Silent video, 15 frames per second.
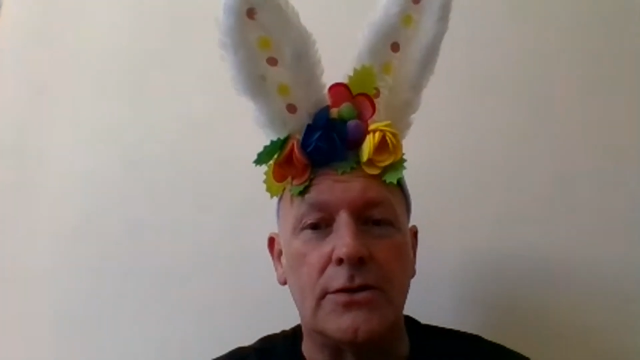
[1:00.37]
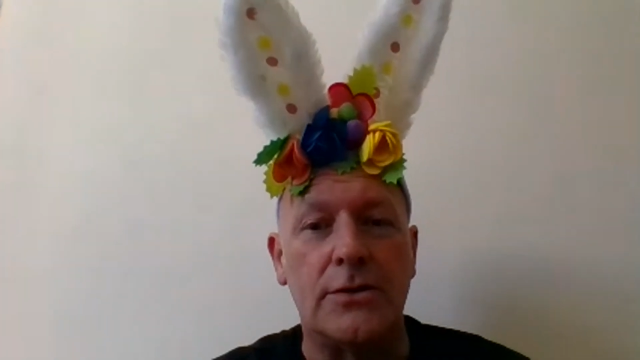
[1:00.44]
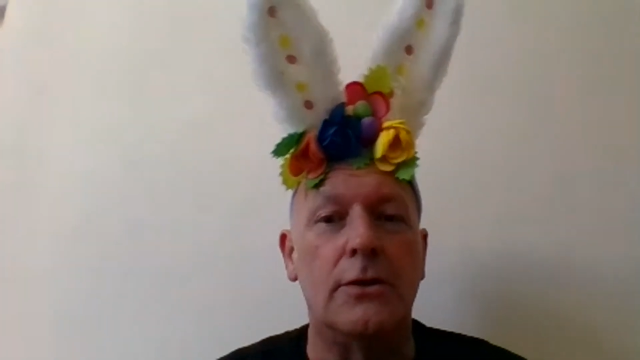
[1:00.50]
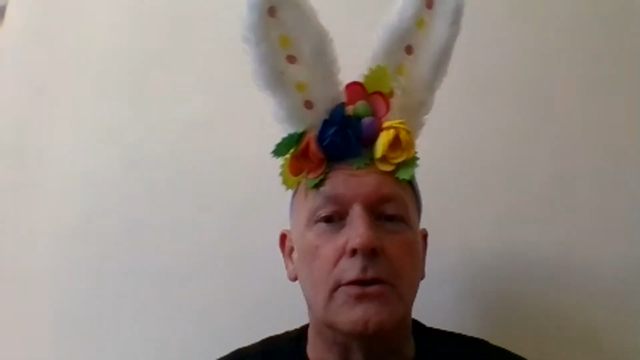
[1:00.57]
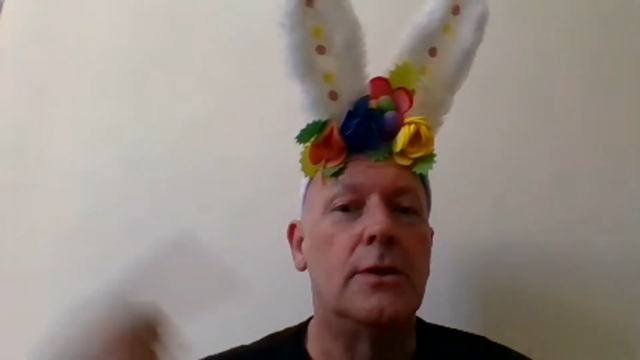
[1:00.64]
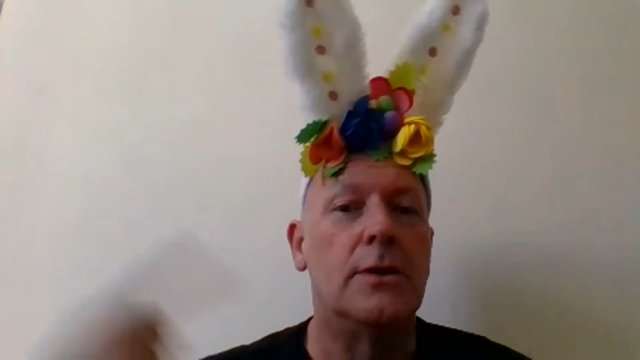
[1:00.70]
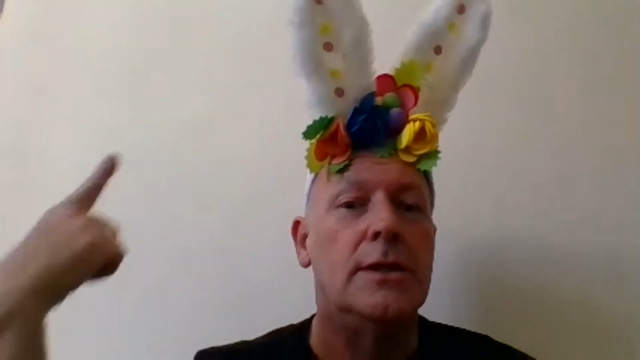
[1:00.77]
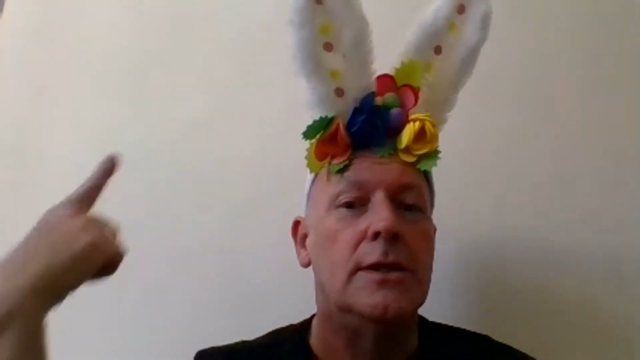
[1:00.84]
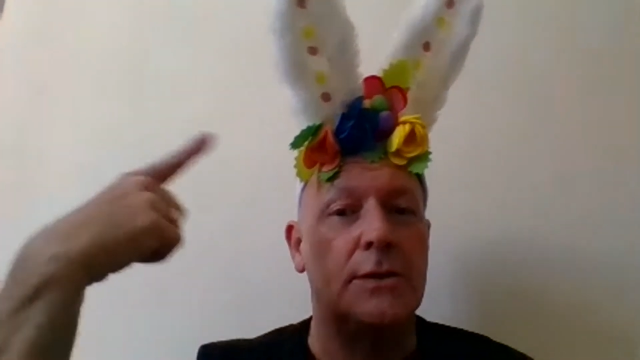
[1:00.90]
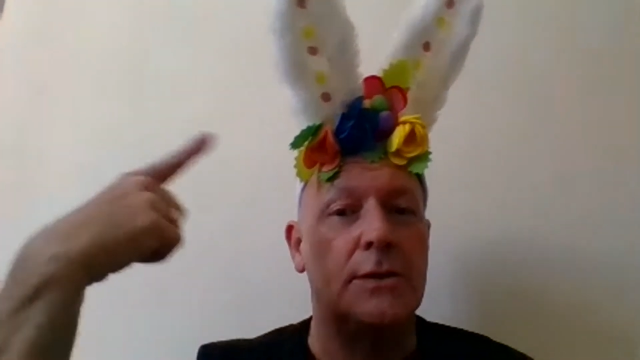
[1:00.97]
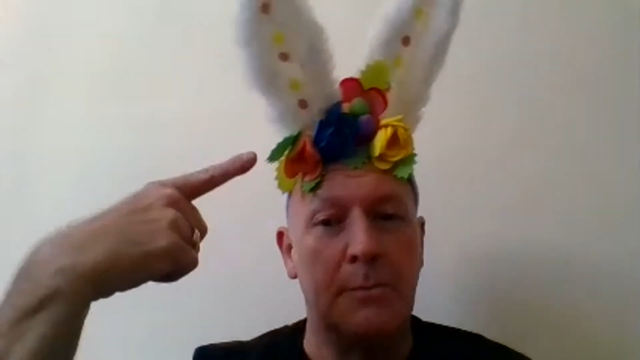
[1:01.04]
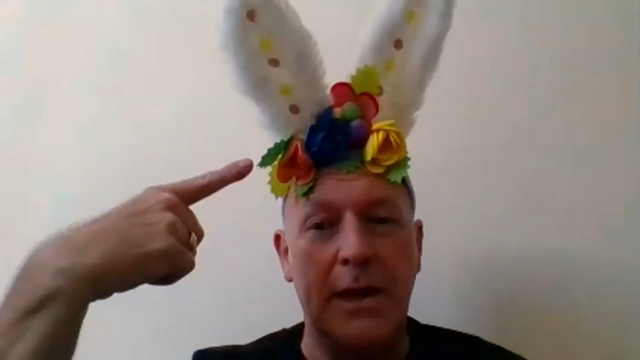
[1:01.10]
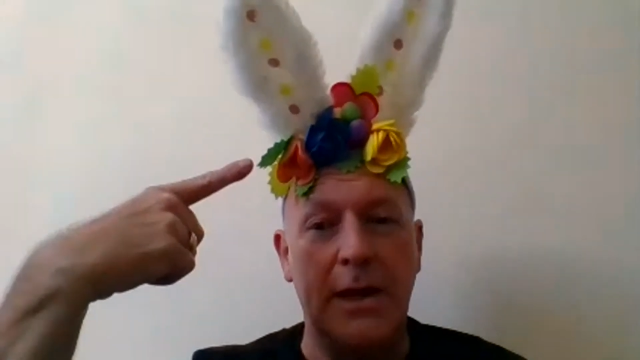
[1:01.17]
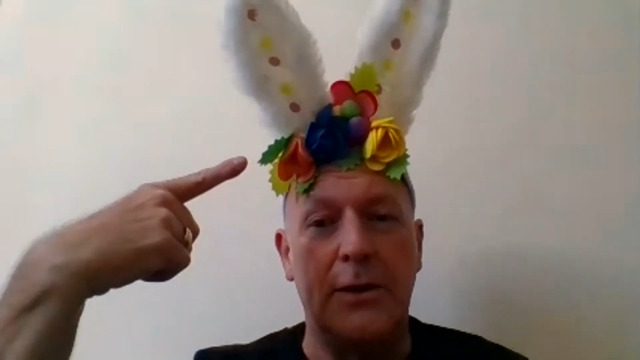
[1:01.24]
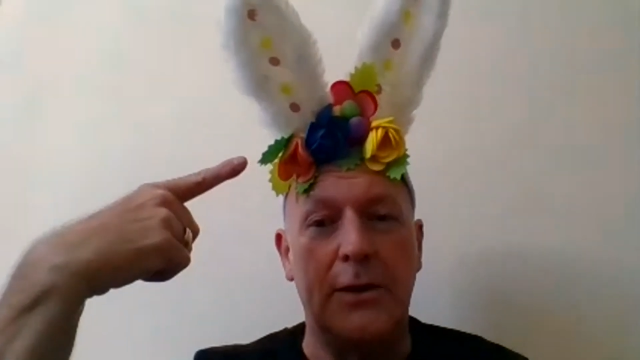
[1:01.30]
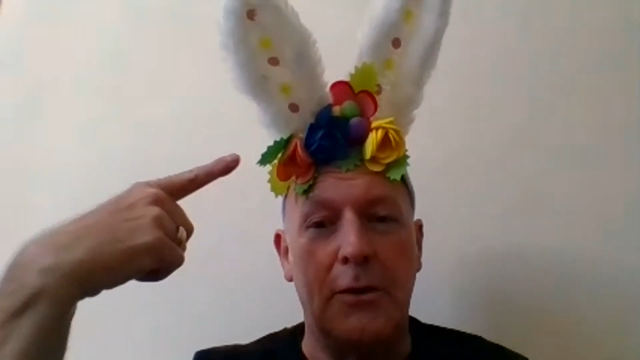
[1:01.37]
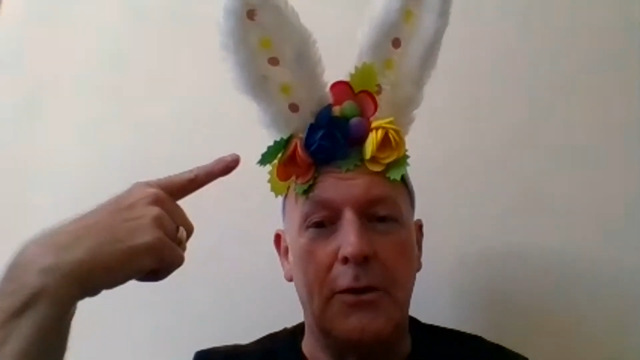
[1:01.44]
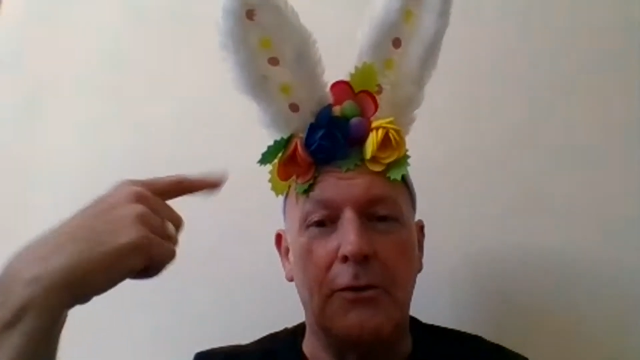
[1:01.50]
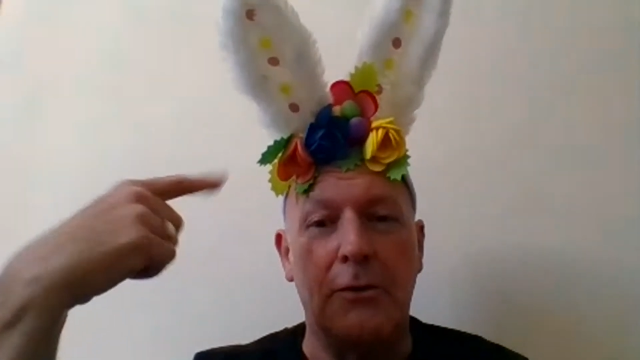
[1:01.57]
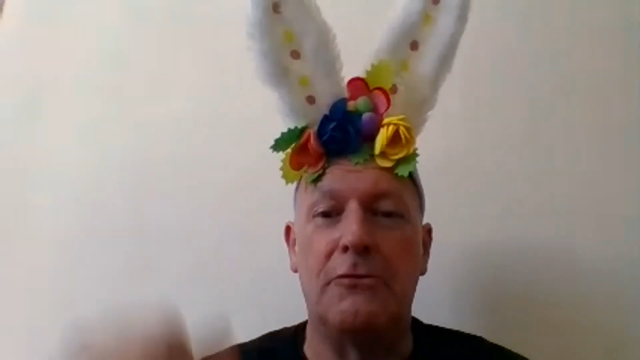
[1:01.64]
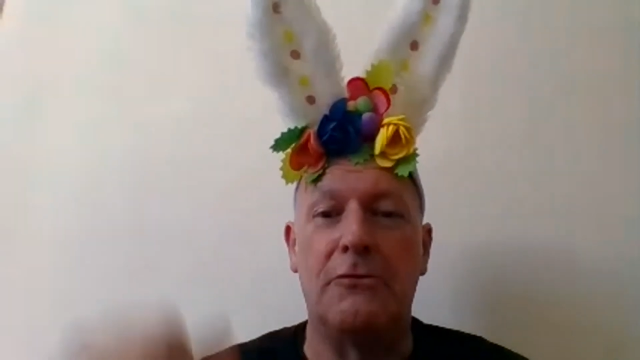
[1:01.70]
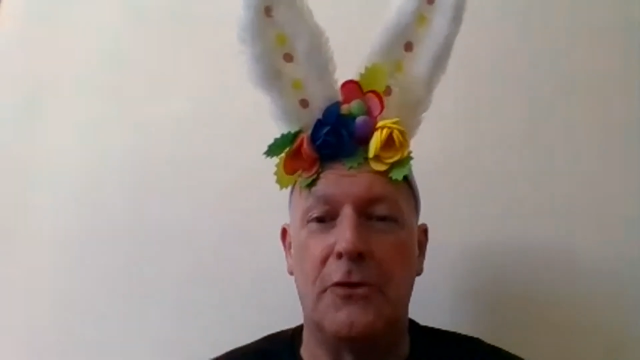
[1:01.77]
also to
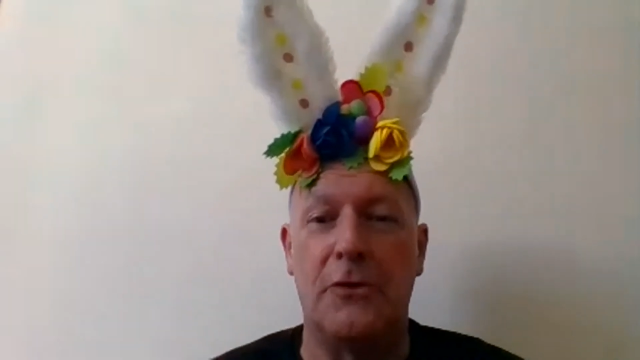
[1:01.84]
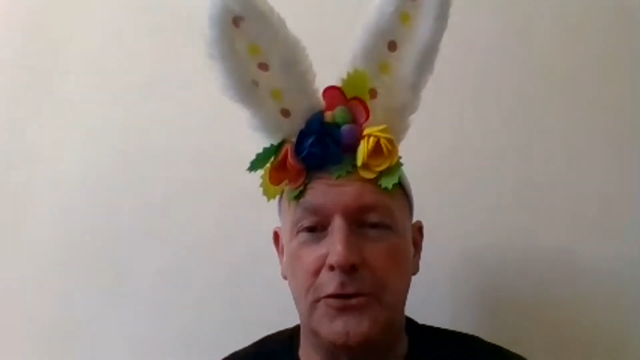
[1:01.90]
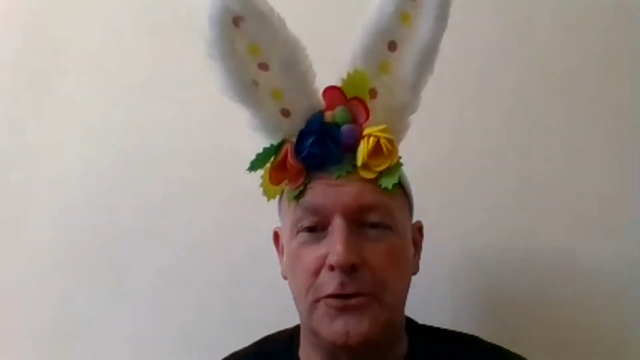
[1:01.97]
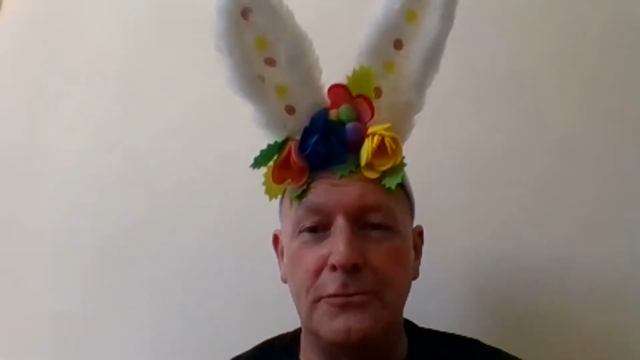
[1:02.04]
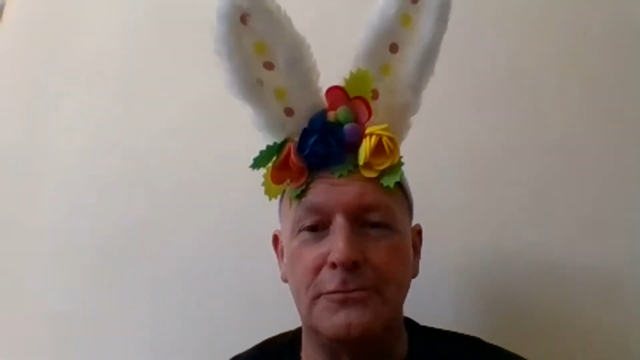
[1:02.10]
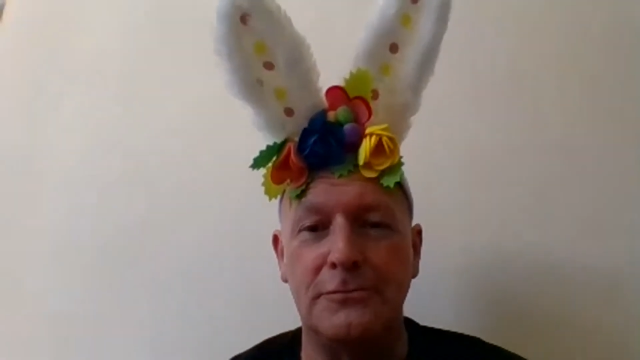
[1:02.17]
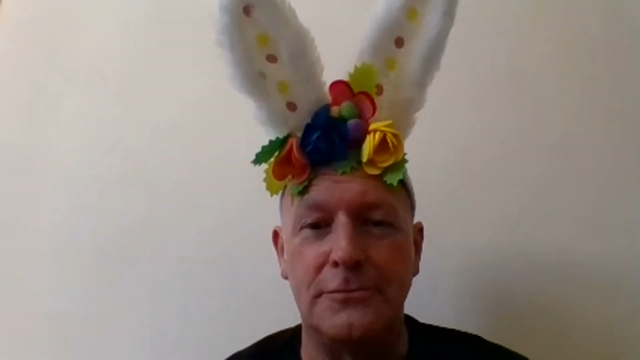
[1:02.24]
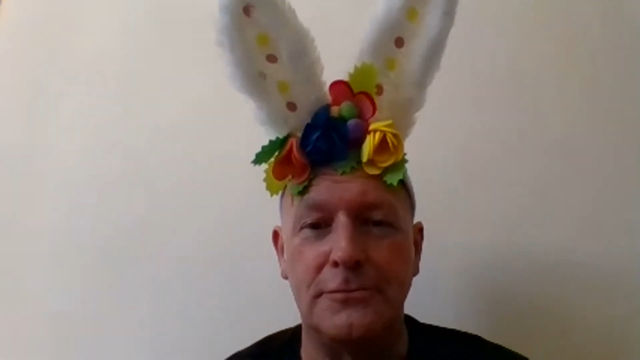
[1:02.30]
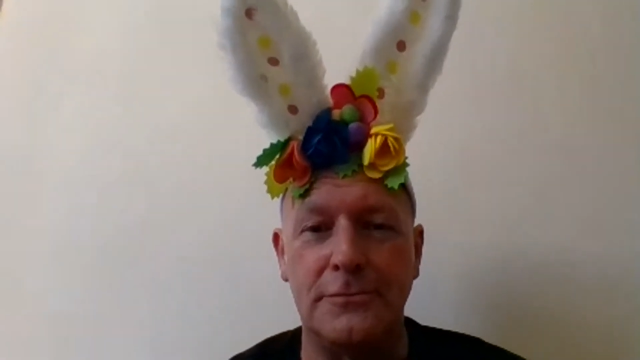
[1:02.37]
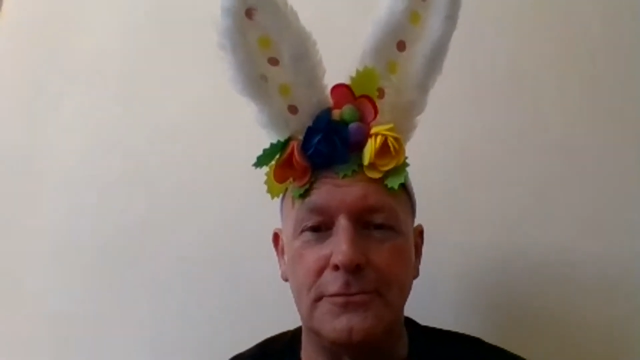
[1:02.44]
make your own fun.